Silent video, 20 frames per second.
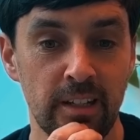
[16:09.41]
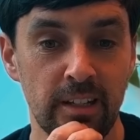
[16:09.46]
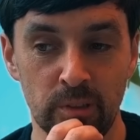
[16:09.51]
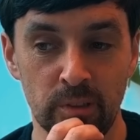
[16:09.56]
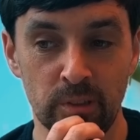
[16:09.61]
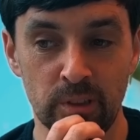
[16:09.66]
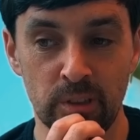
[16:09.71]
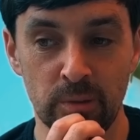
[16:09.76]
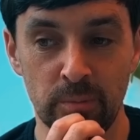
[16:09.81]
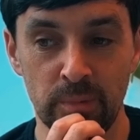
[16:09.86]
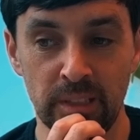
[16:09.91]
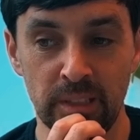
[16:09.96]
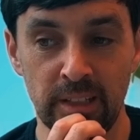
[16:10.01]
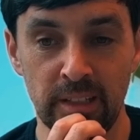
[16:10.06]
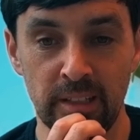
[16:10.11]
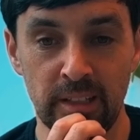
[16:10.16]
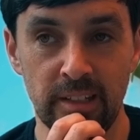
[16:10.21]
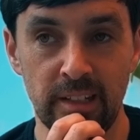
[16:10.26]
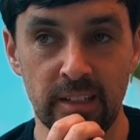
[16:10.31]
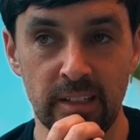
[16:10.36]
Ultimately,
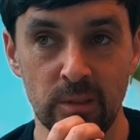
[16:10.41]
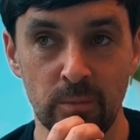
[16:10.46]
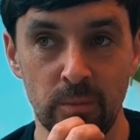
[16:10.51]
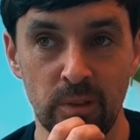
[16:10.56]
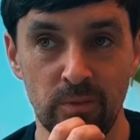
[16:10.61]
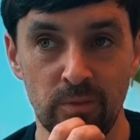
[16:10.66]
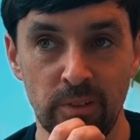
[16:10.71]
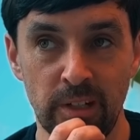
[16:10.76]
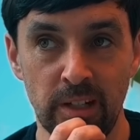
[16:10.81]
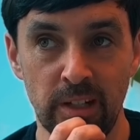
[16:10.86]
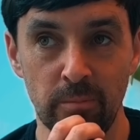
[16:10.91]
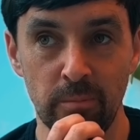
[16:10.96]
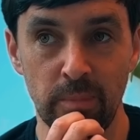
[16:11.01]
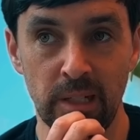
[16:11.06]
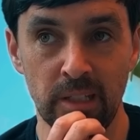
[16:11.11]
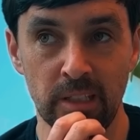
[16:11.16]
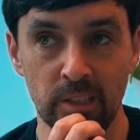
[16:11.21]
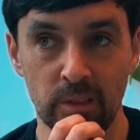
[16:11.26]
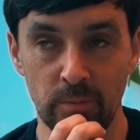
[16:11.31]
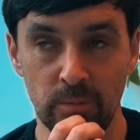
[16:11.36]
there has to be a fine
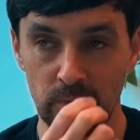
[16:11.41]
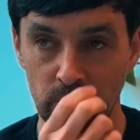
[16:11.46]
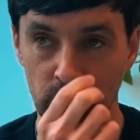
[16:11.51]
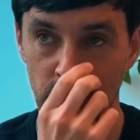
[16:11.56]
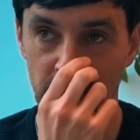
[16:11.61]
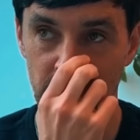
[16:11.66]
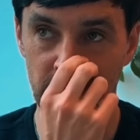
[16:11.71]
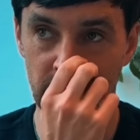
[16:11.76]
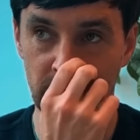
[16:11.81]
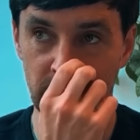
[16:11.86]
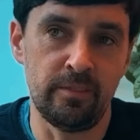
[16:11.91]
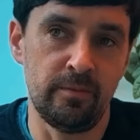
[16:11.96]
balance between